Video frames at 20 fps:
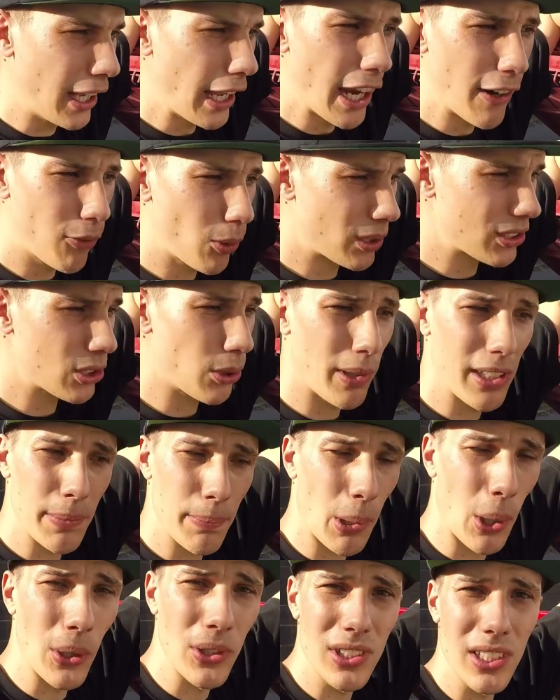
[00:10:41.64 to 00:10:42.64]
everyone's always
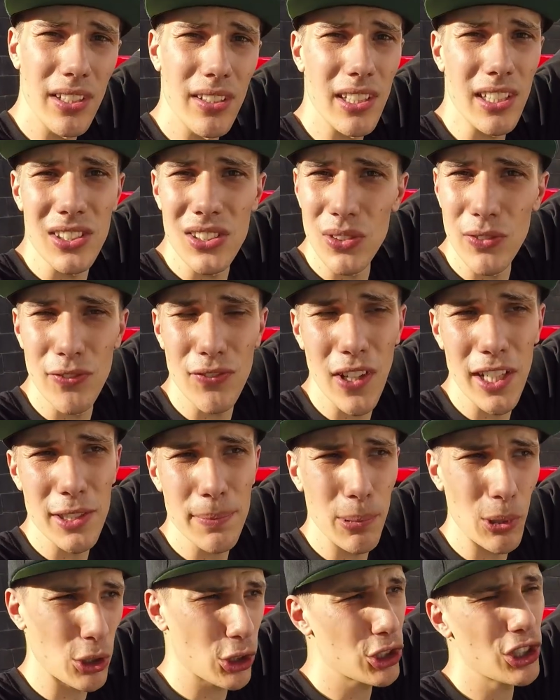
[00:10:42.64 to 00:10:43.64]
posting things on
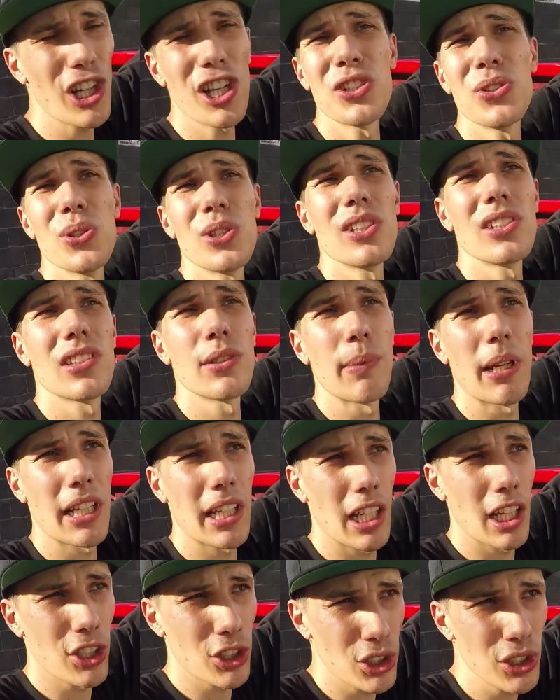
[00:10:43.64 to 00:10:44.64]
Facebook. Should I do this to my
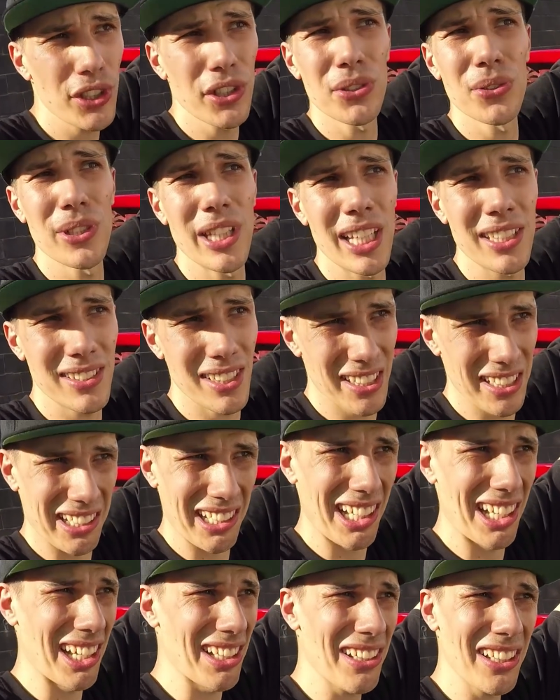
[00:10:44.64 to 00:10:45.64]
car? Should I do that to the
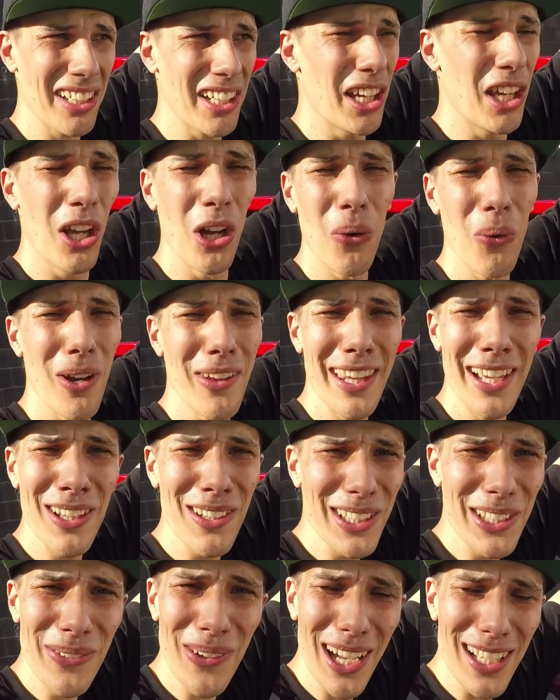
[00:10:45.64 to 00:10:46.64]
car? Like, why the hell are
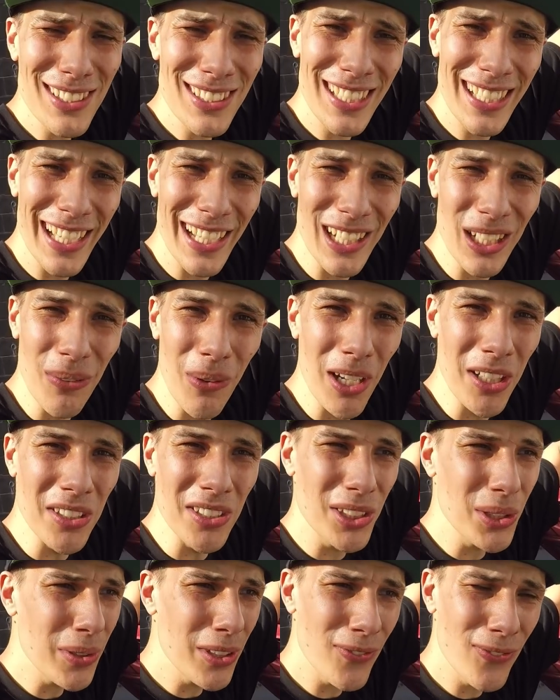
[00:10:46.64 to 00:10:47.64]
you asking anyone?
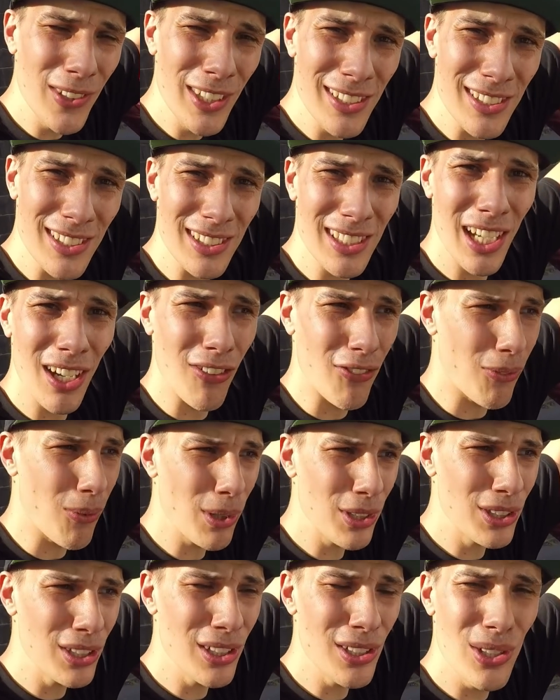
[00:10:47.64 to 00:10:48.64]
Do it for yourself.
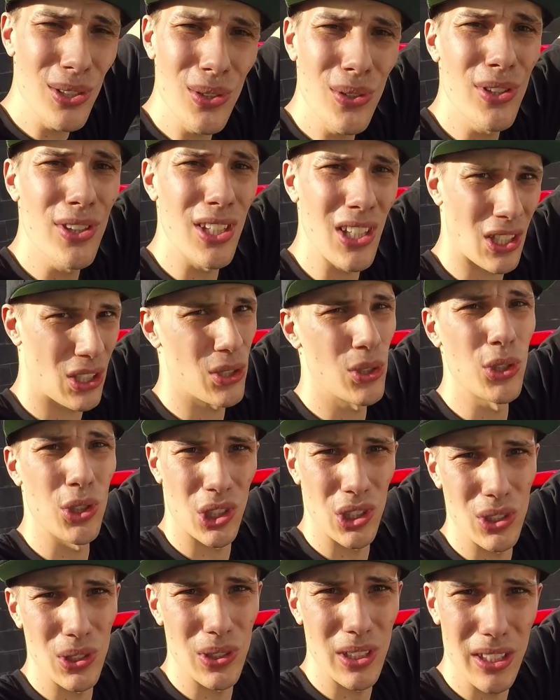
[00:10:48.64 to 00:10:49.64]
What do you think you
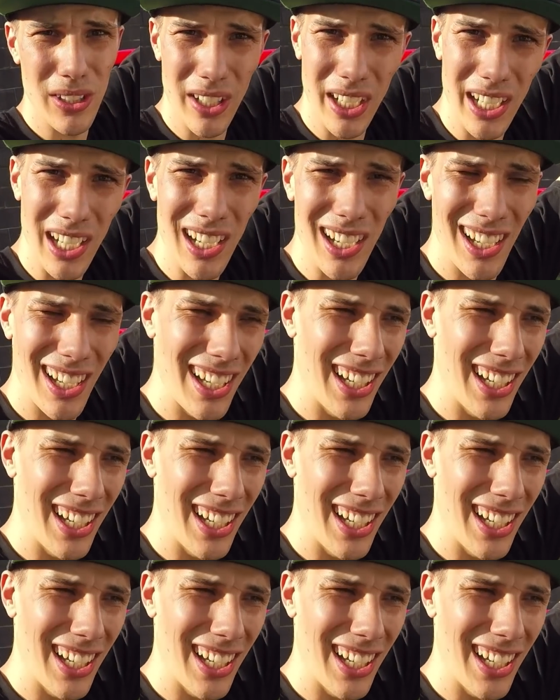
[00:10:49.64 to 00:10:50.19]
should do to your car?